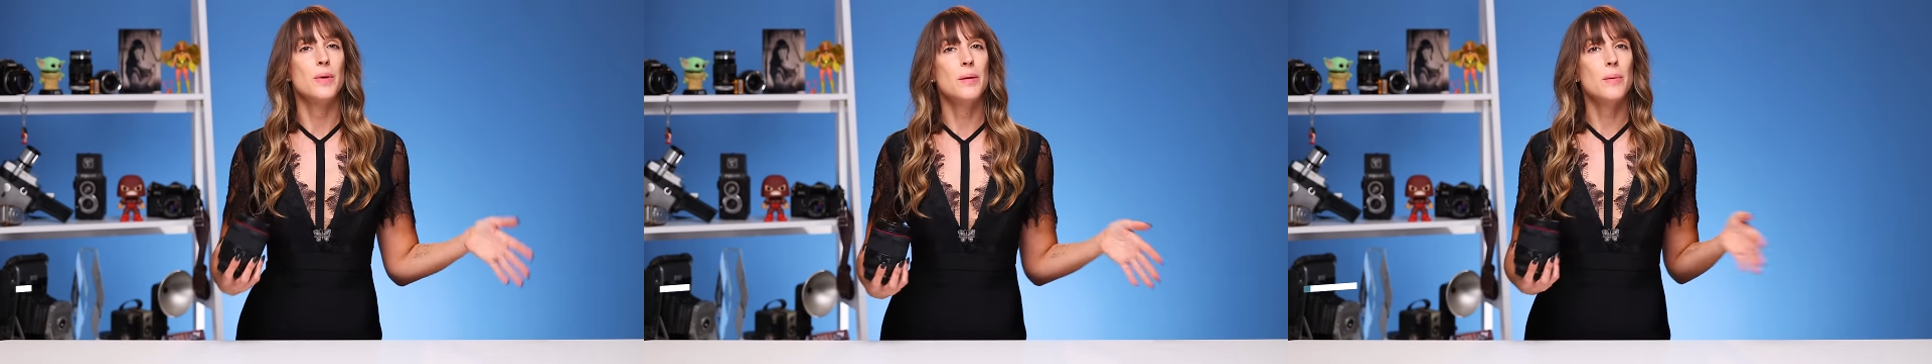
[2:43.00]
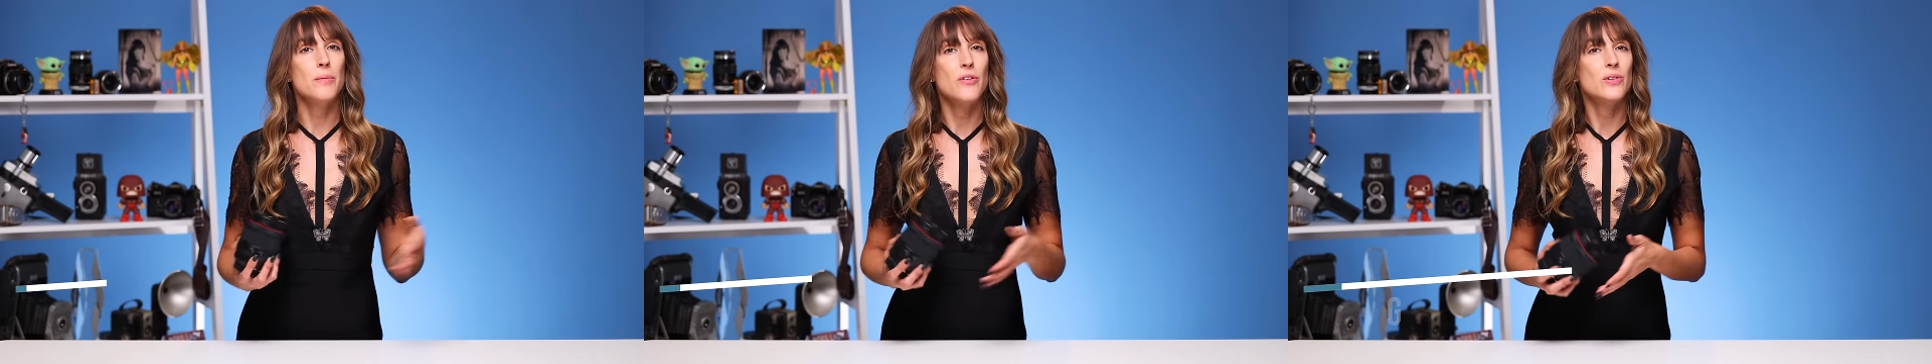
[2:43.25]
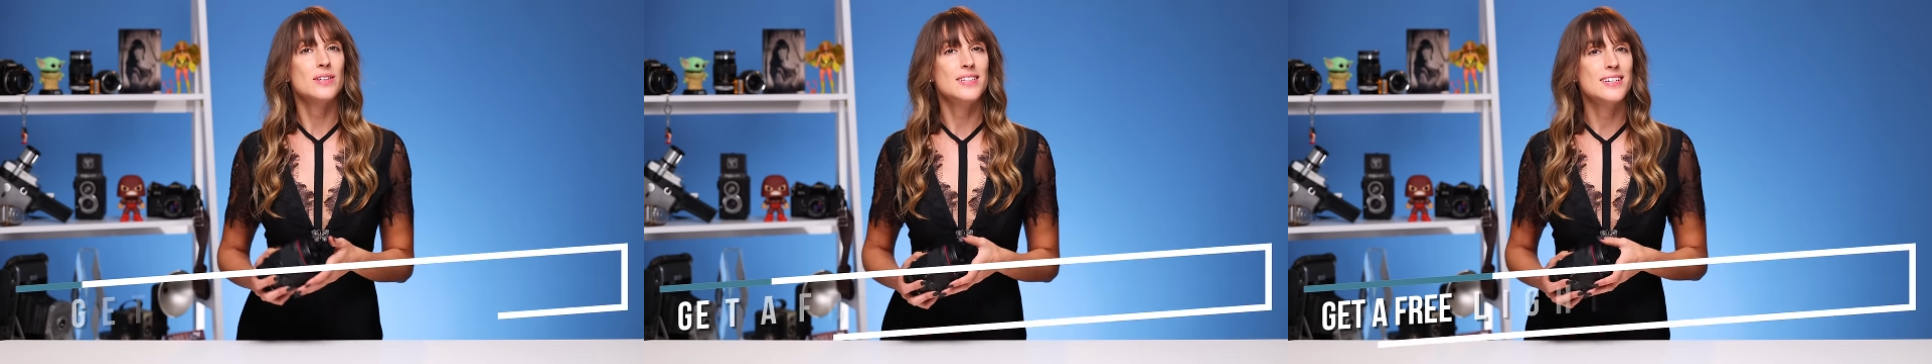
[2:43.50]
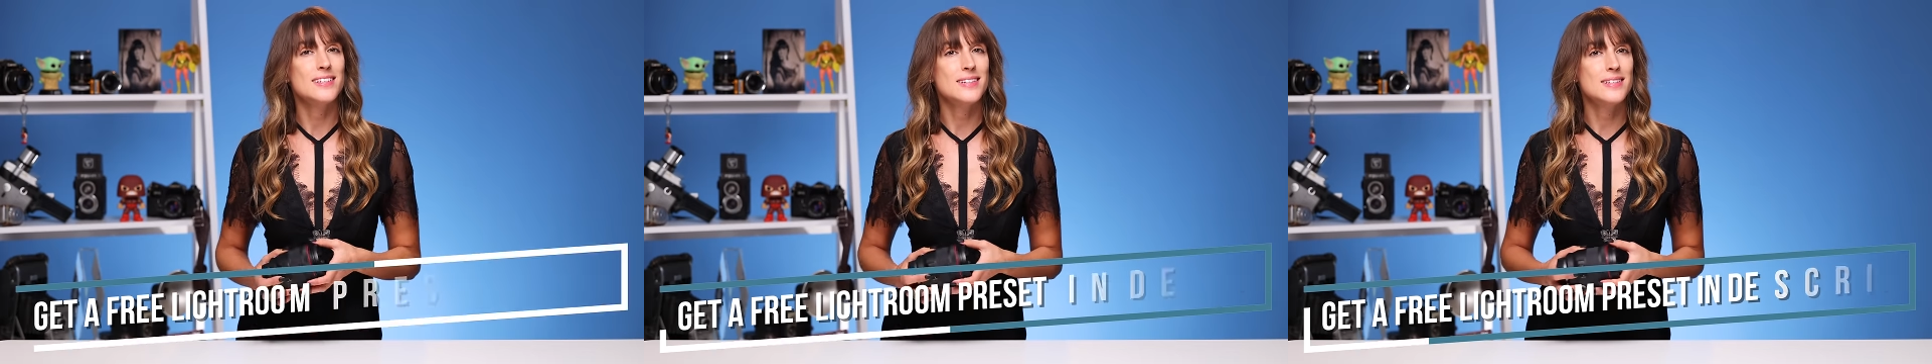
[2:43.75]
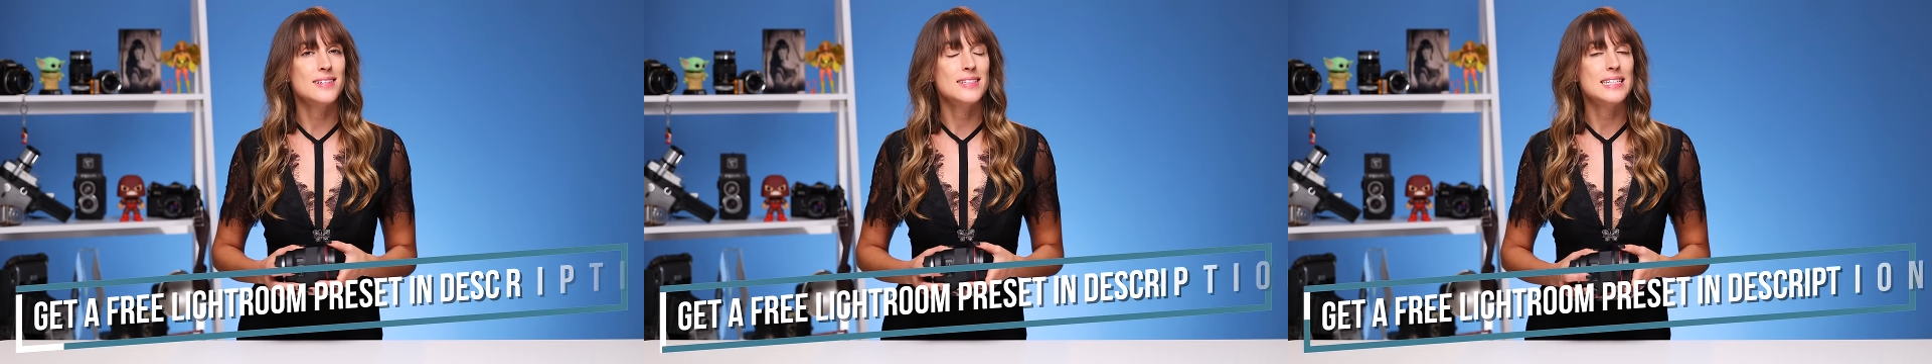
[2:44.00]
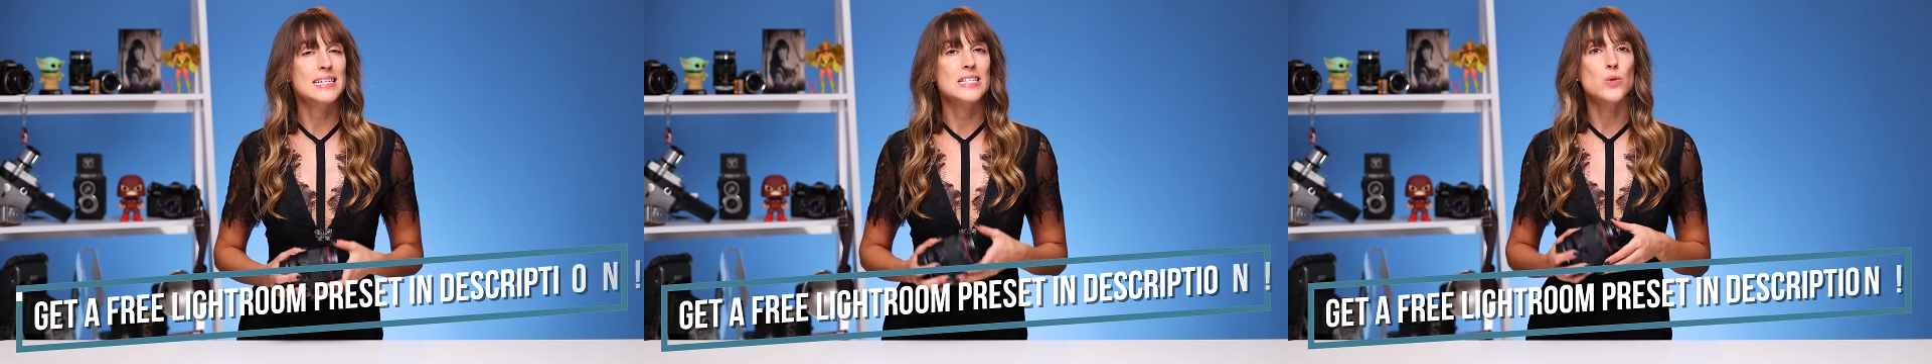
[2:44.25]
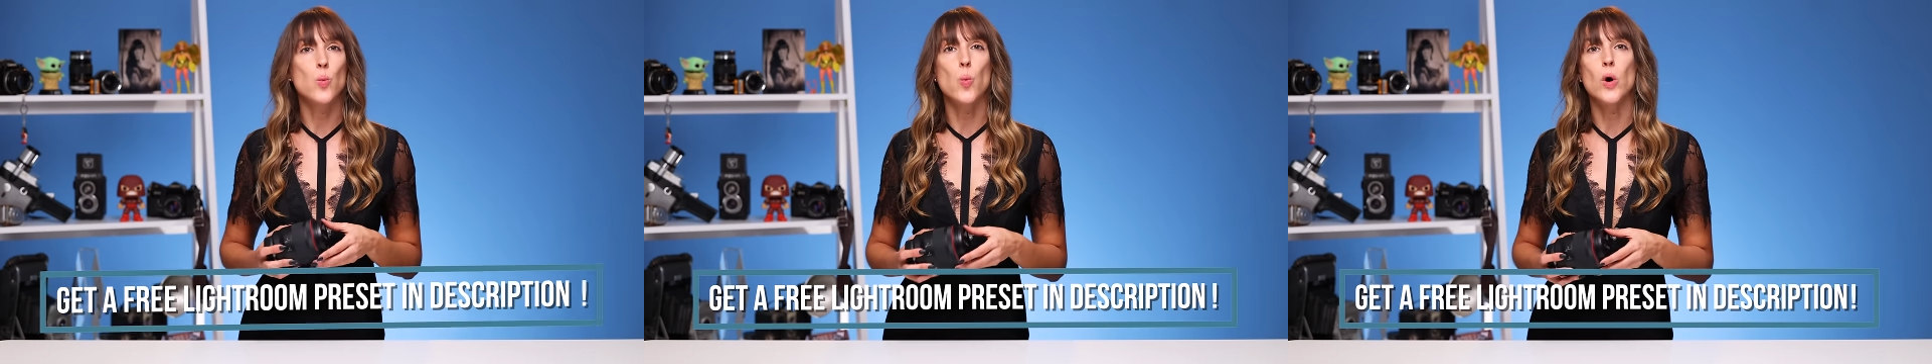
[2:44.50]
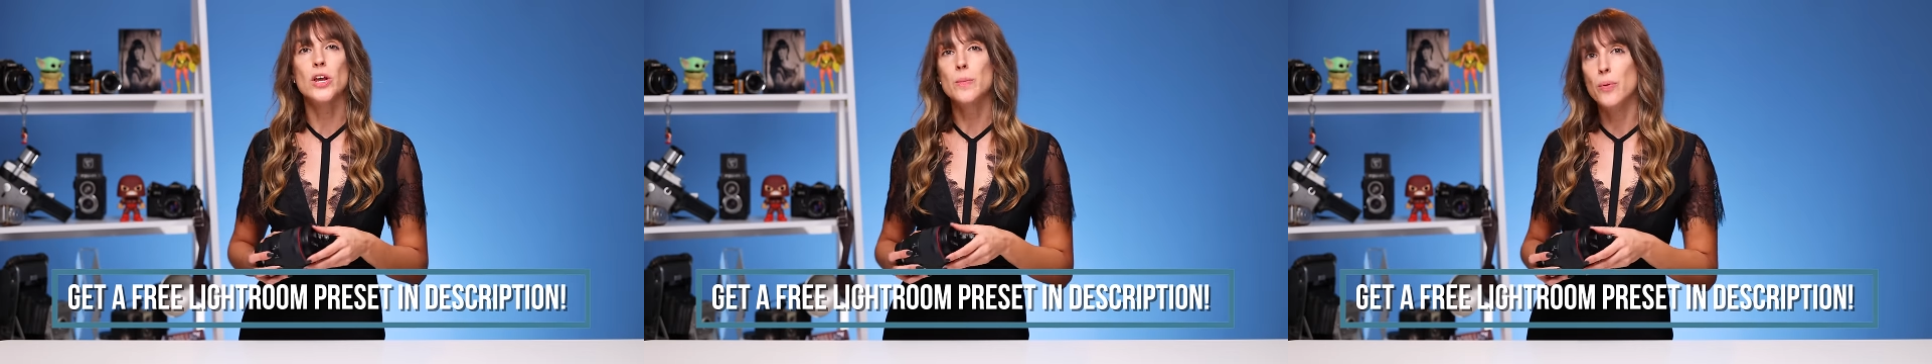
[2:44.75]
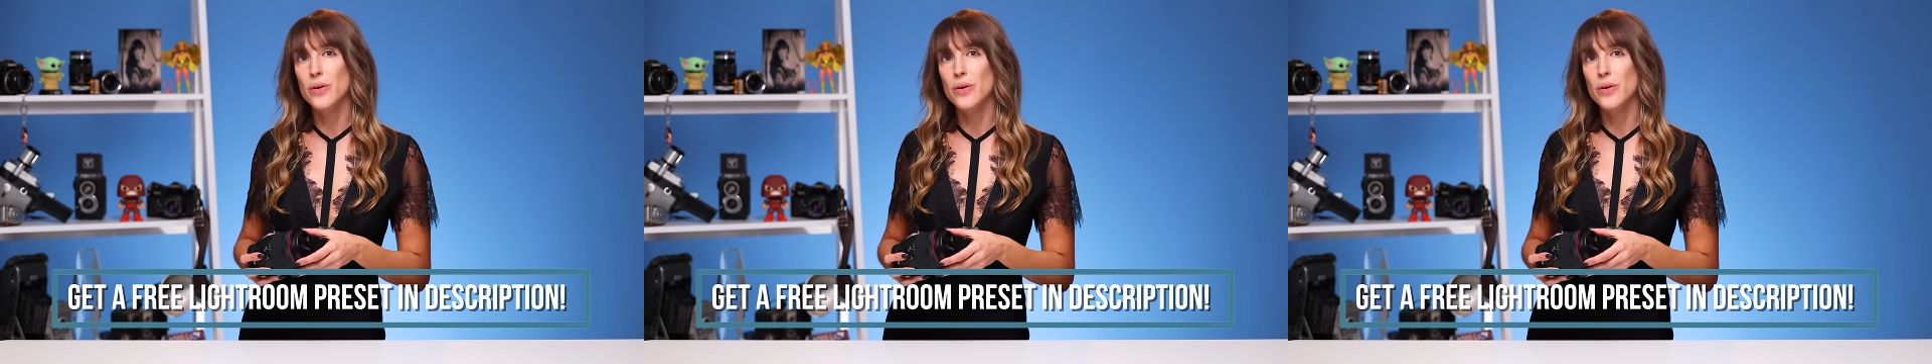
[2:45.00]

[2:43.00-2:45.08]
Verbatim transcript: minimum focusing distance is one